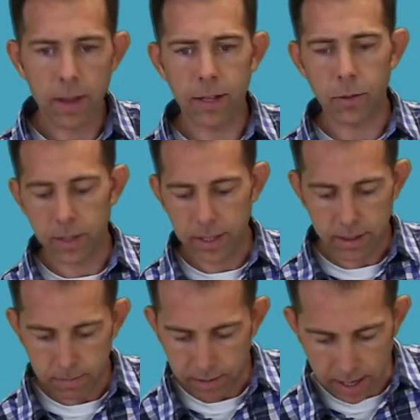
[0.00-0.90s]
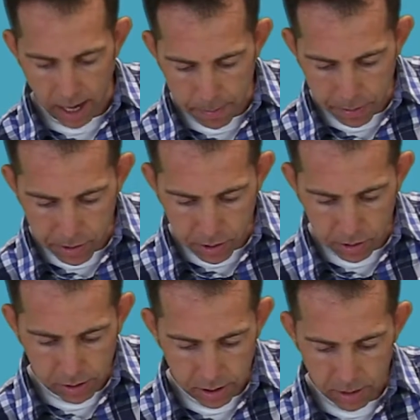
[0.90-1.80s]
This one cannot be
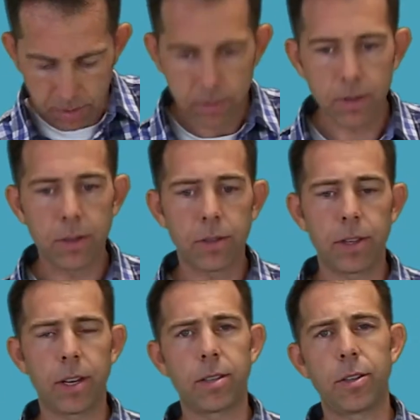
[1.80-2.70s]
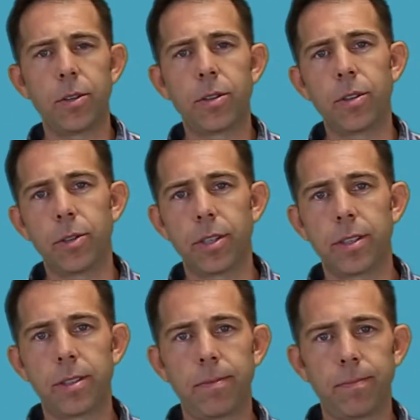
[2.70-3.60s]
reduced. So there's the two
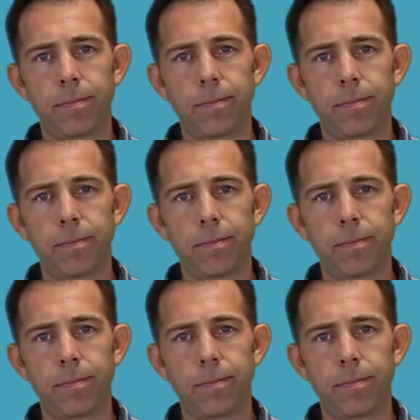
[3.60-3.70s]
solutions.